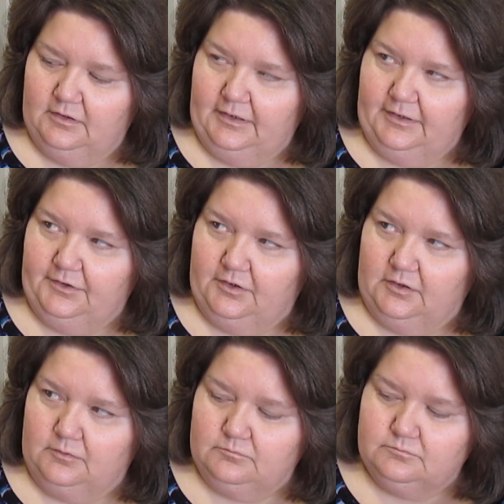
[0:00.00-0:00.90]

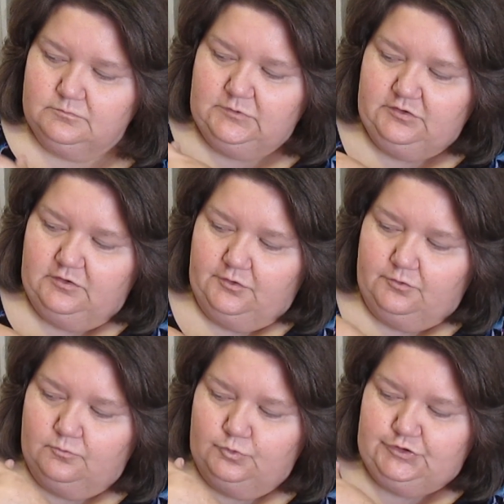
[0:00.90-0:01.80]
and these
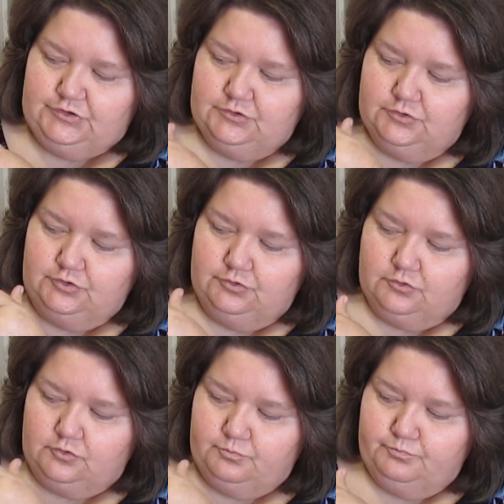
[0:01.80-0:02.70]
little wood
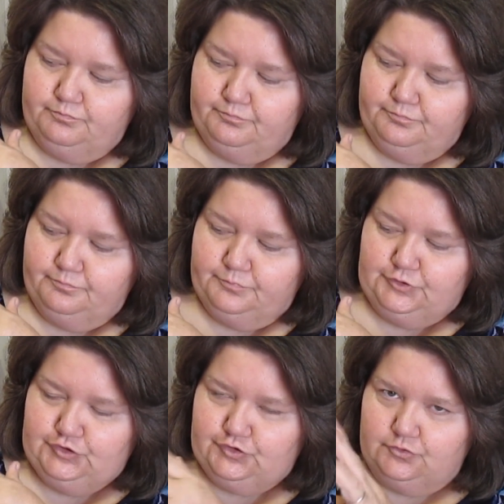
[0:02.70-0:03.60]
cuticle
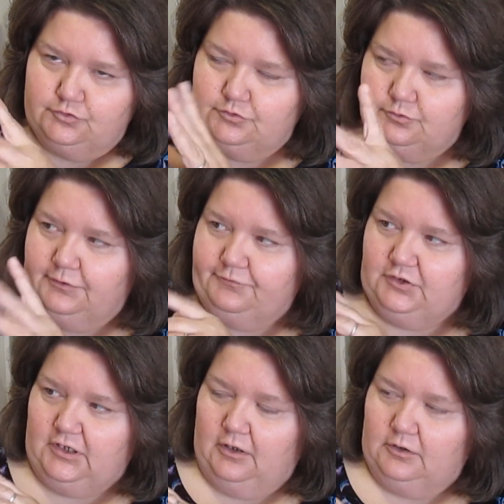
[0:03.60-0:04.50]
pushers or whatever you
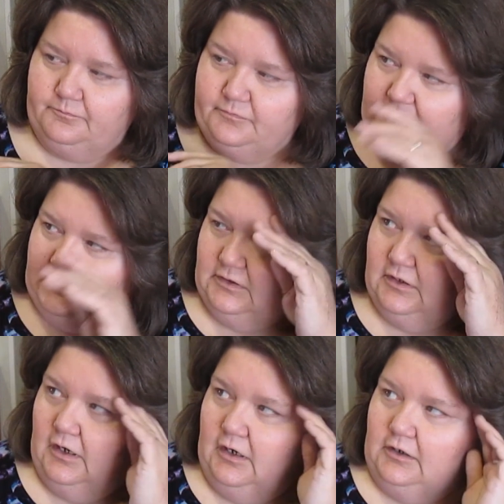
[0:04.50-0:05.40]
call
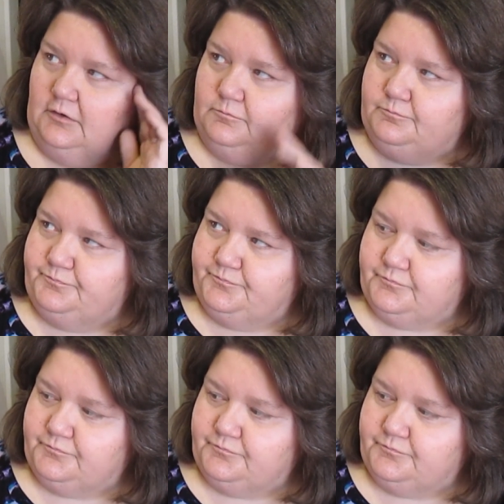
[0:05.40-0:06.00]
them.